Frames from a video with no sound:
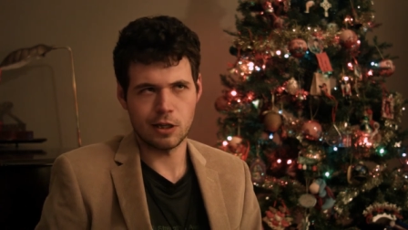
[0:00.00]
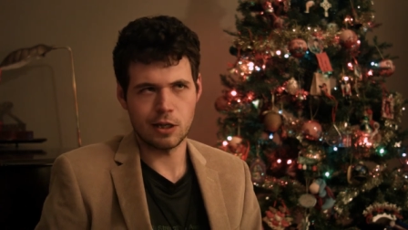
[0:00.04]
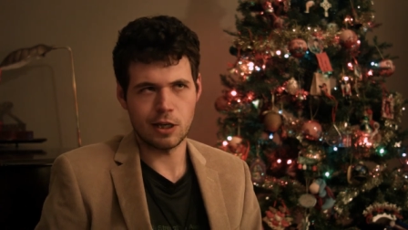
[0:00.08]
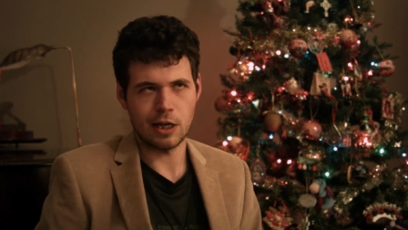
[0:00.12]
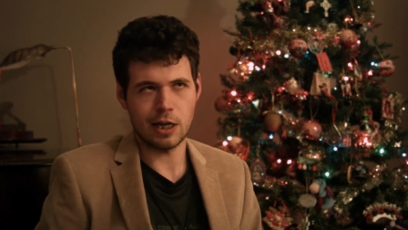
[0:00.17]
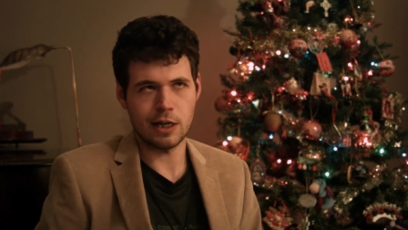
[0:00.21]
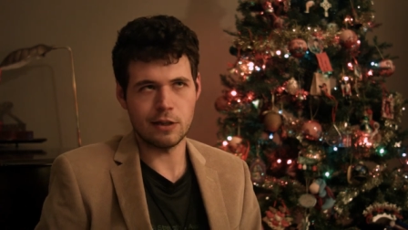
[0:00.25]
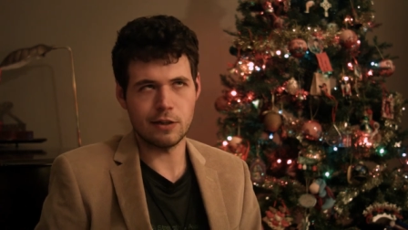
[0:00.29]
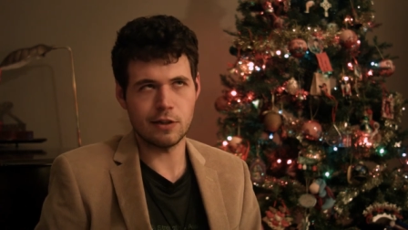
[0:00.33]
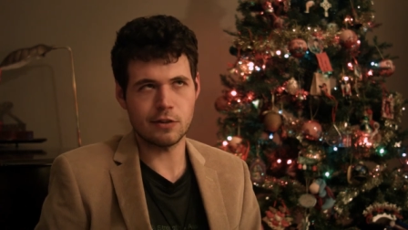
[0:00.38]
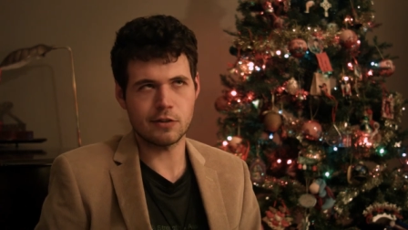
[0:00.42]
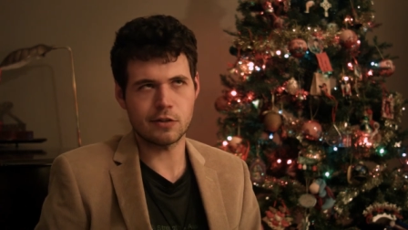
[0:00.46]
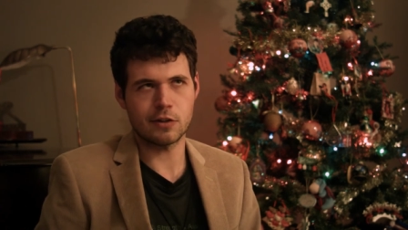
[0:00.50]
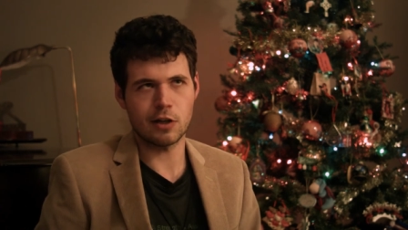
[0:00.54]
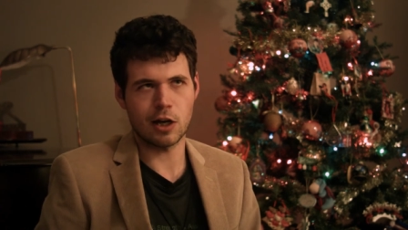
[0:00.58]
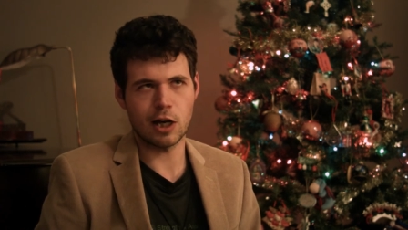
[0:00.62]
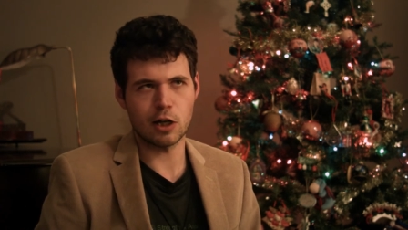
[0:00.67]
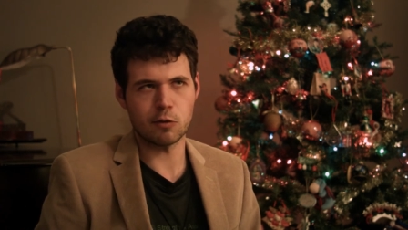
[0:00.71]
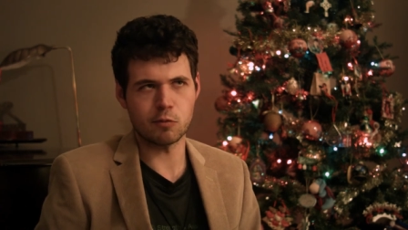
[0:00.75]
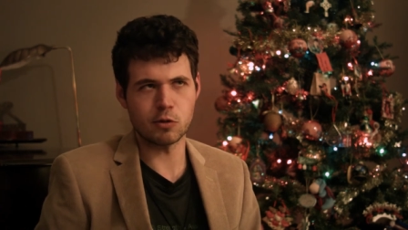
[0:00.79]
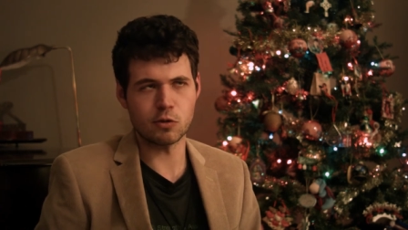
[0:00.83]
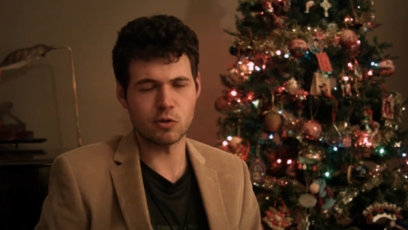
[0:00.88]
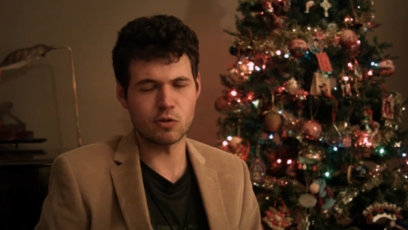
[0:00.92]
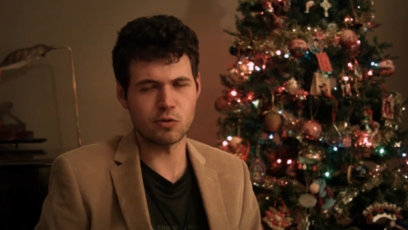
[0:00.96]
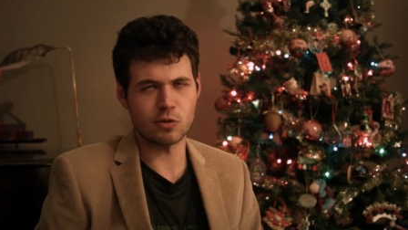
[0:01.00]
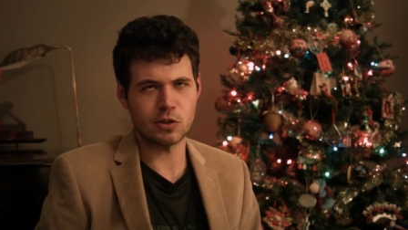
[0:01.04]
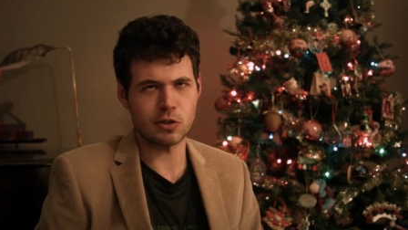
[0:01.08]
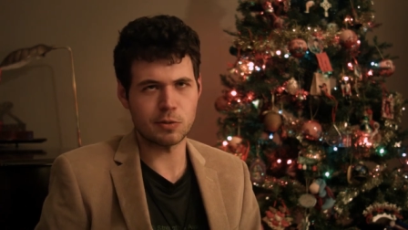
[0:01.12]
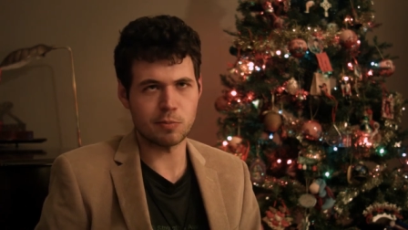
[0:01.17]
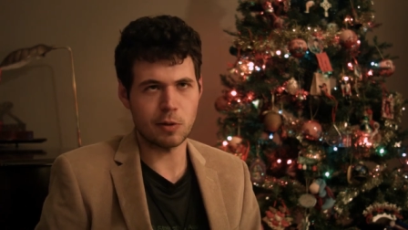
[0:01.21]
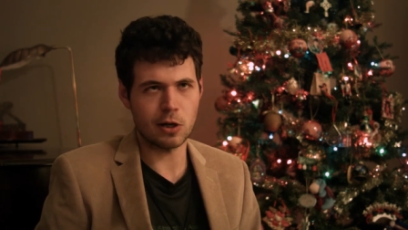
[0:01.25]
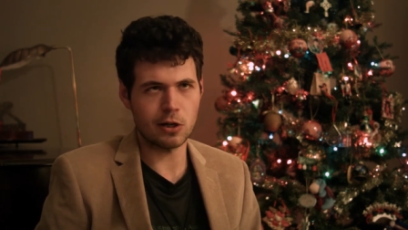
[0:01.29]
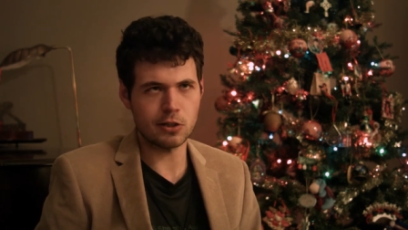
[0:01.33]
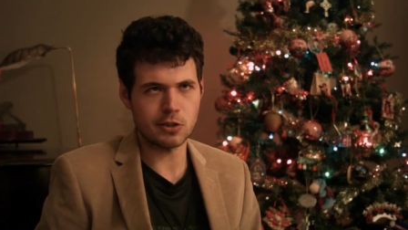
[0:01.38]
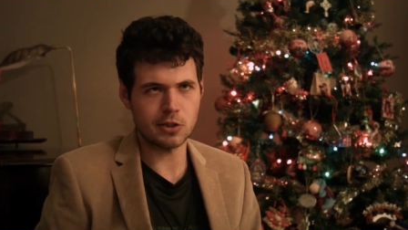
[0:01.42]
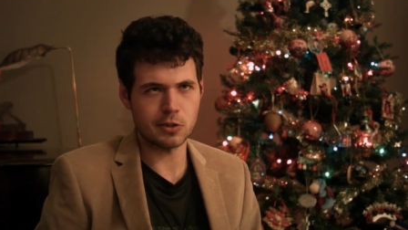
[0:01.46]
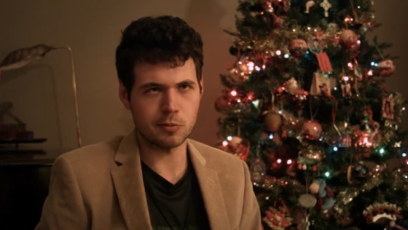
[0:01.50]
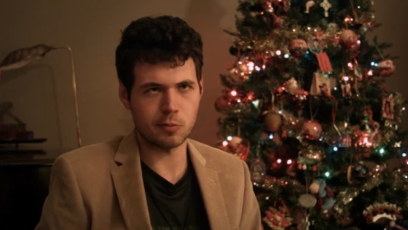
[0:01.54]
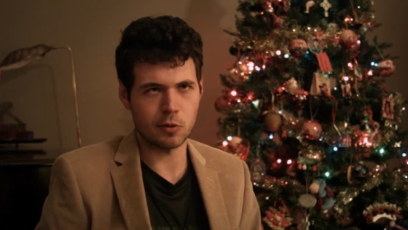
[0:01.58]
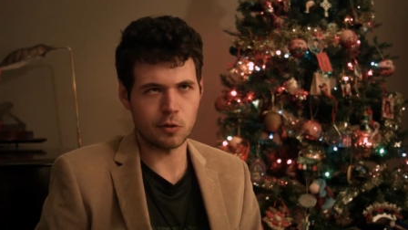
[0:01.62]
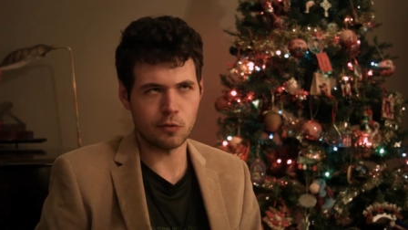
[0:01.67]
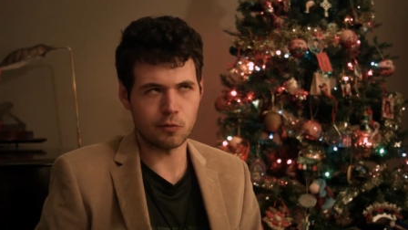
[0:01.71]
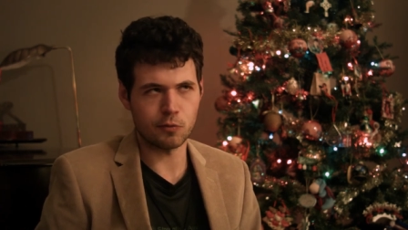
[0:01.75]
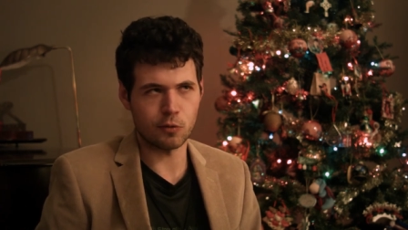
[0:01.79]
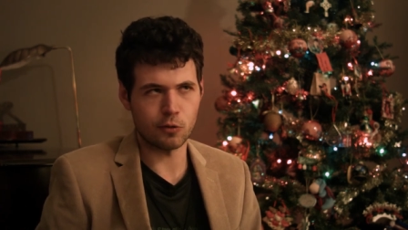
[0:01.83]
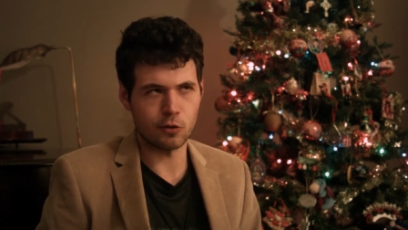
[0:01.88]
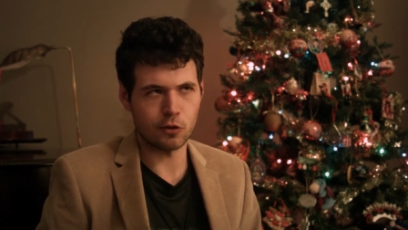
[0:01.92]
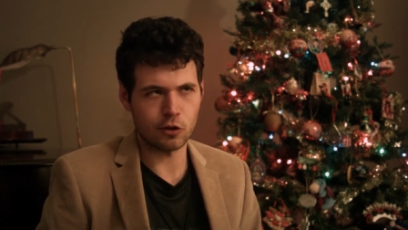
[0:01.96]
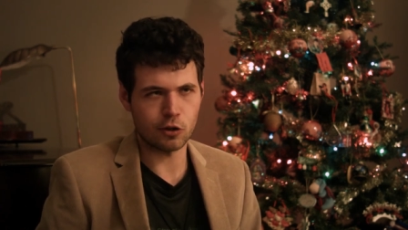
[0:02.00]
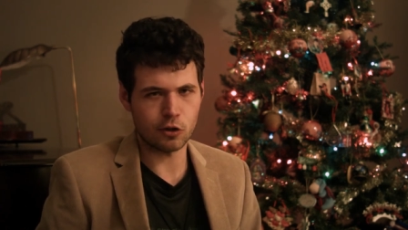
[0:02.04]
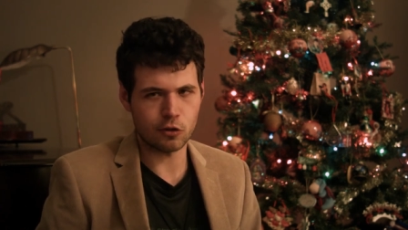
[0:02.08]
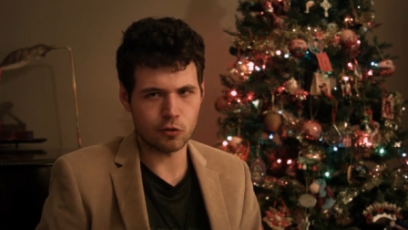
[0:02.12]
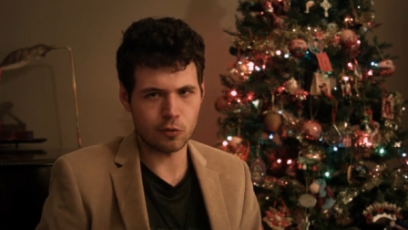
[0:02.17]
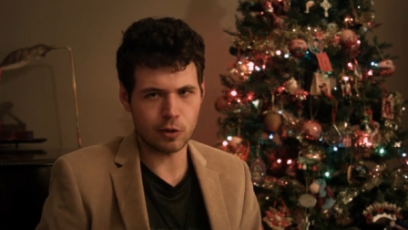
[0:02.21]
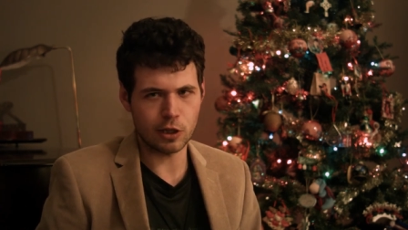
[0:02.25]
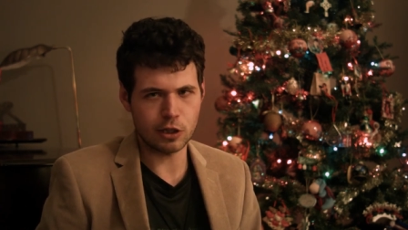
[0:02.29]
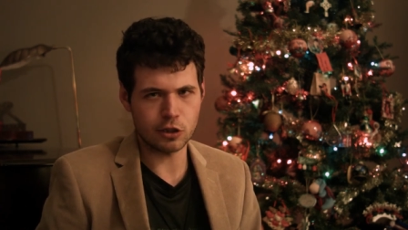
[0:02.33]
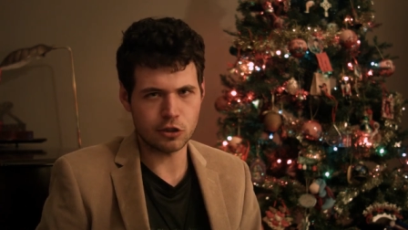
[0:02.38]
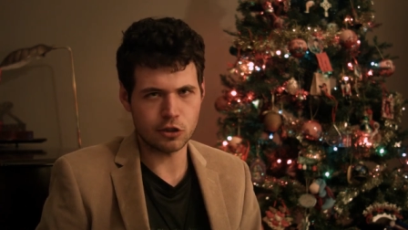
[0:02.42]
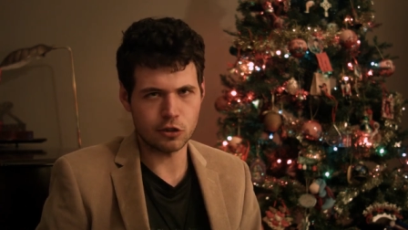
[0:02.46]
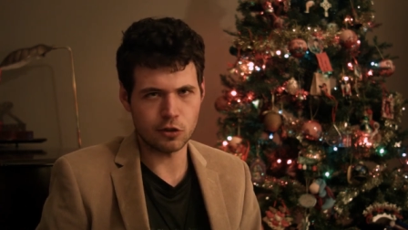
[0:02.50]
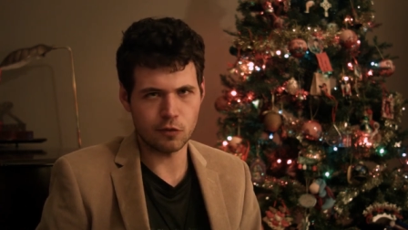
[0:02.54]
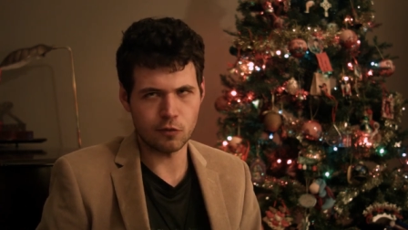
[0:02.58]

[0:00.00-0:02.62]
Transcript: And this God was responsible for the creation